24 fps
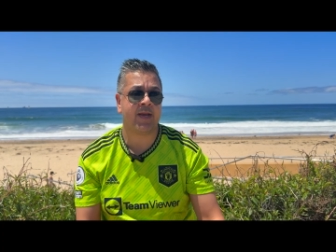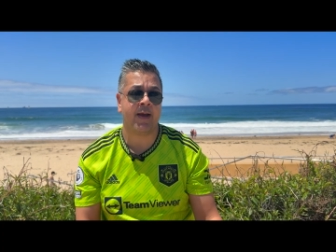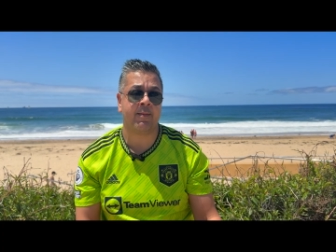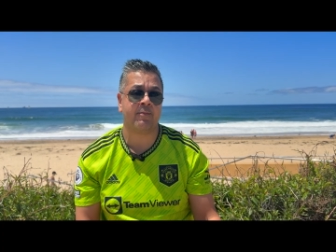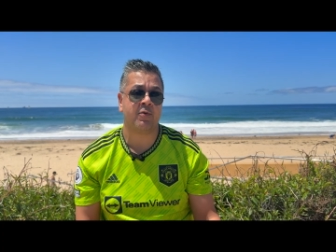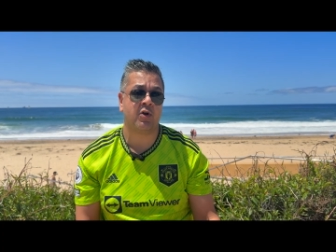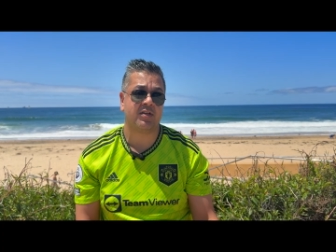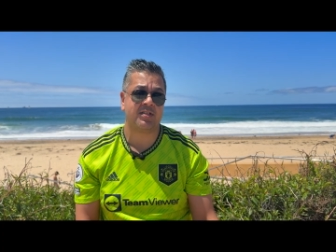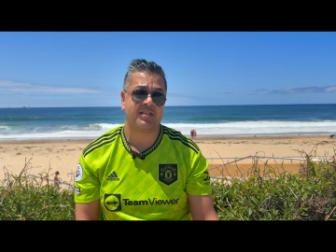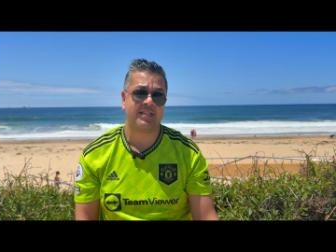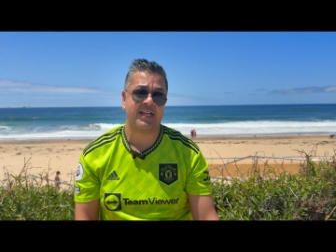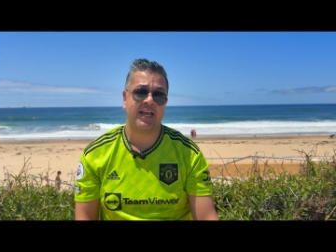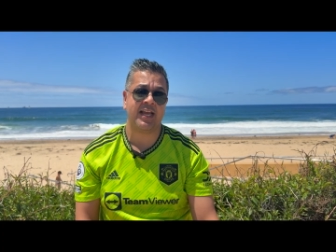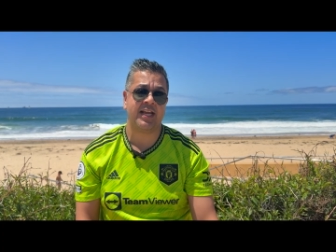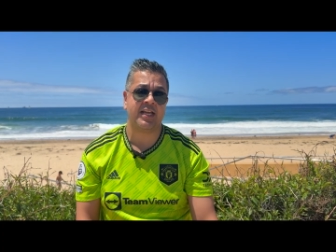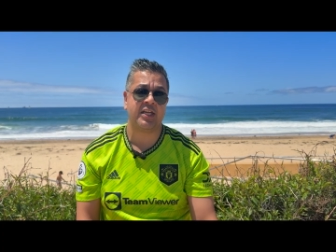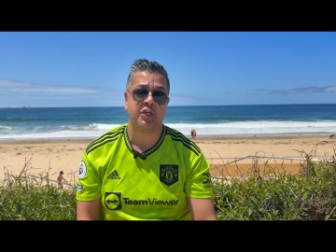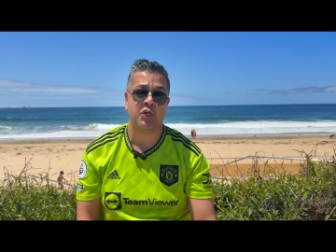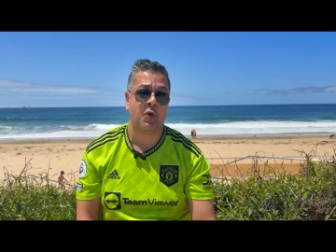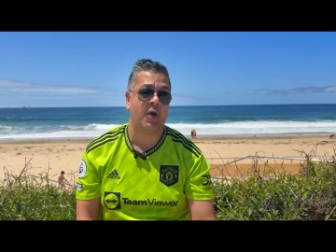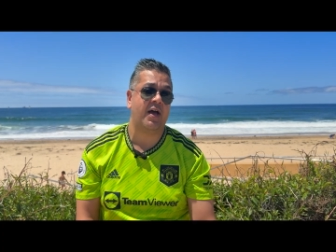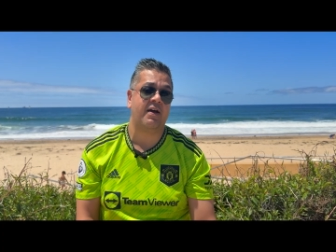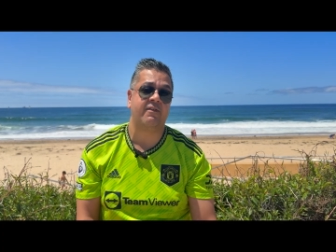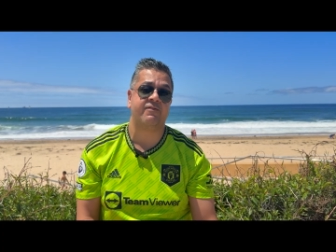I'm not saying
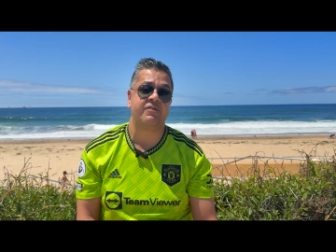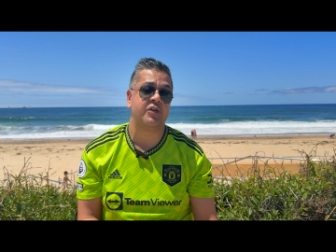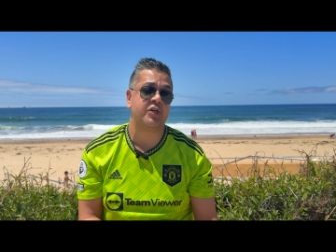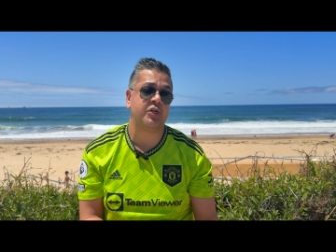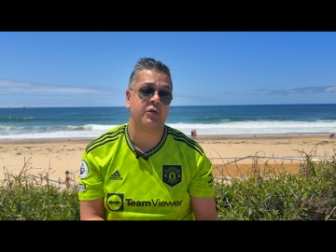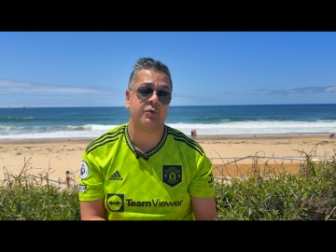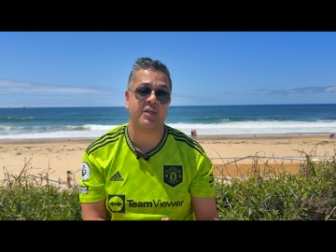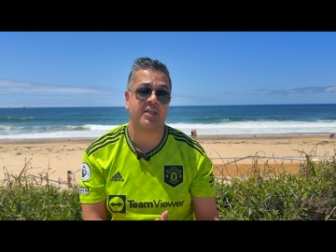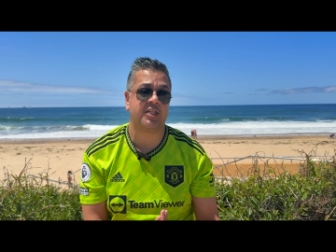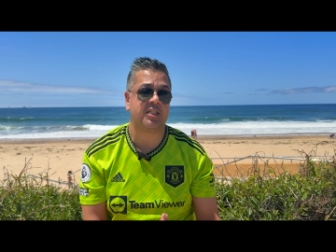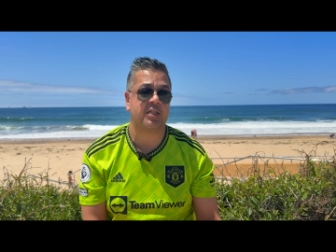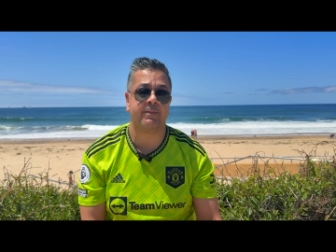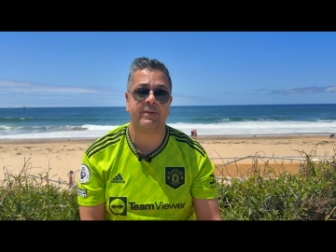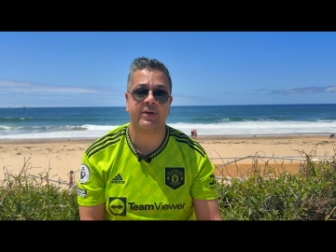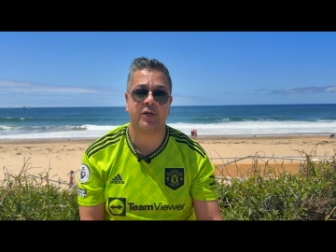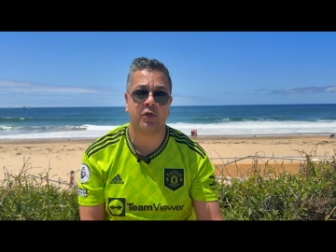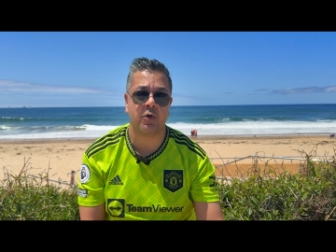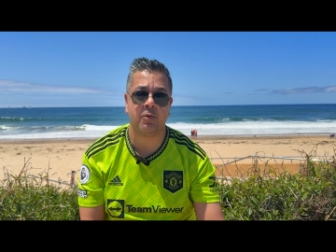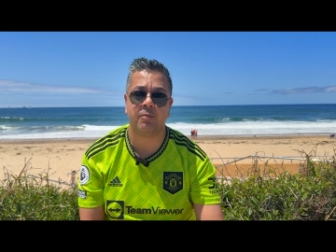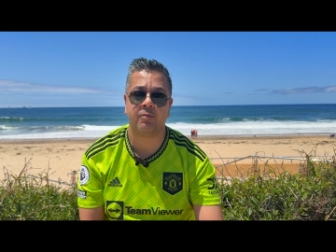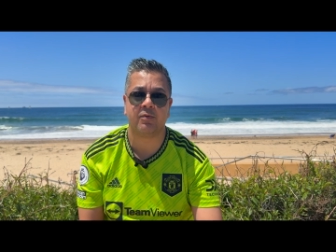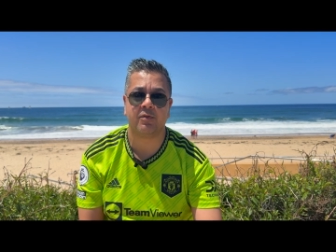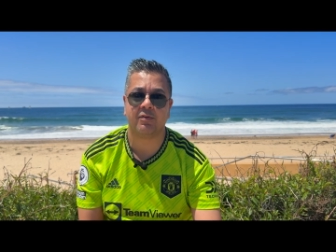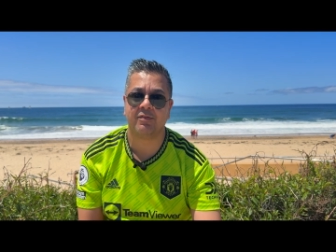you have to do this to
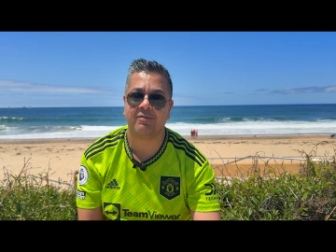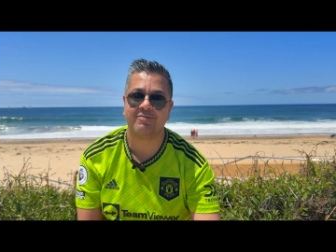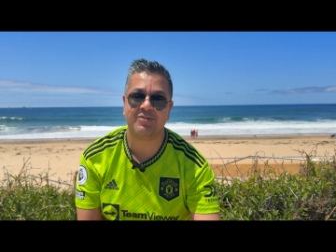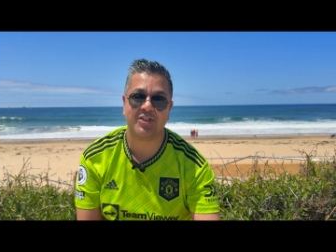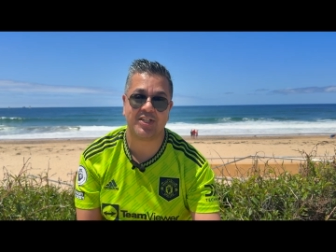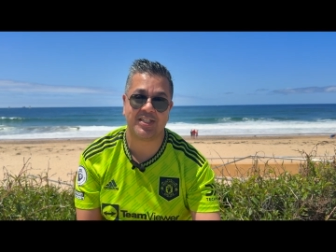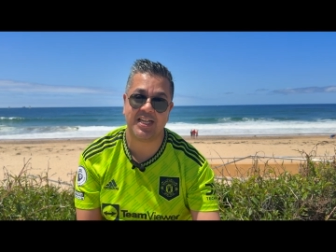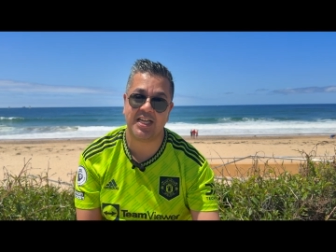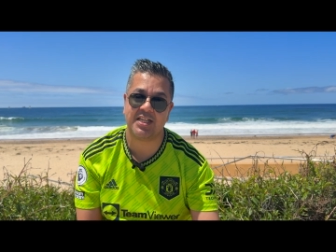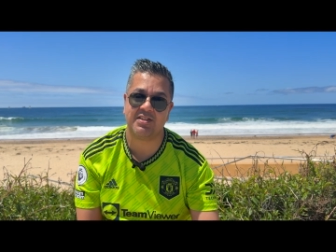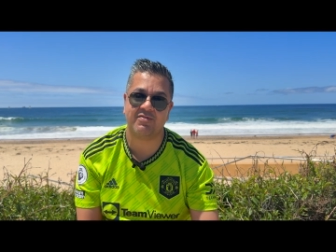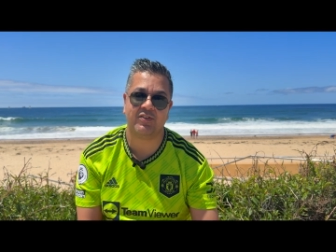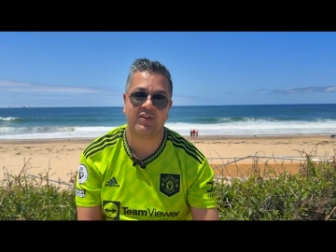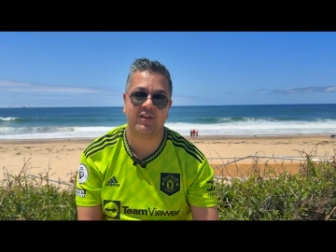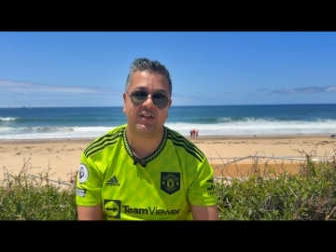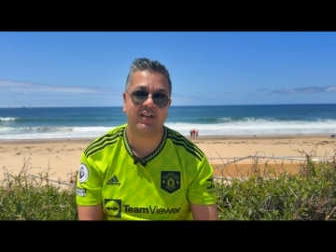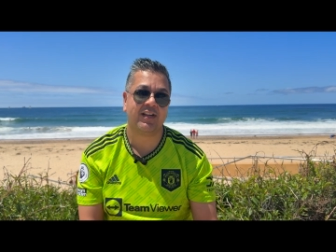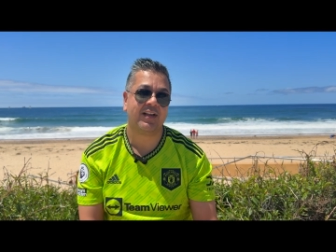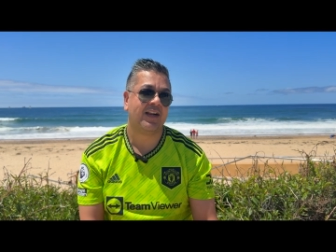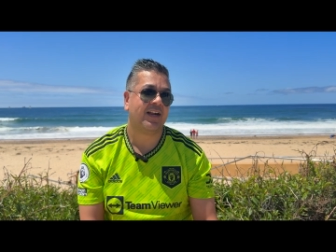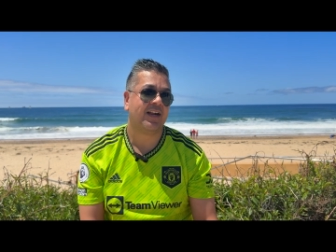become successful.